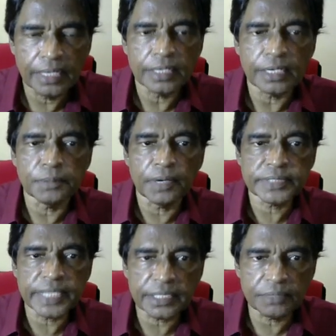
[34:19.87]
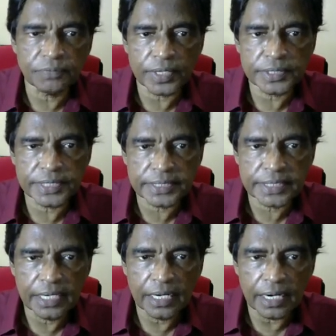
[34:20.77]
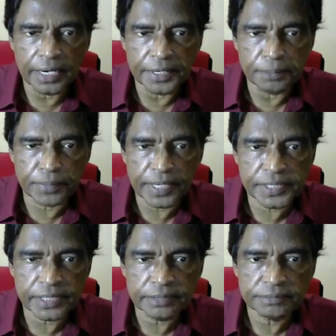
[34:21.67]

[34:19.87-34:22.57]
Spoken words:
Remember, our central focus is depression,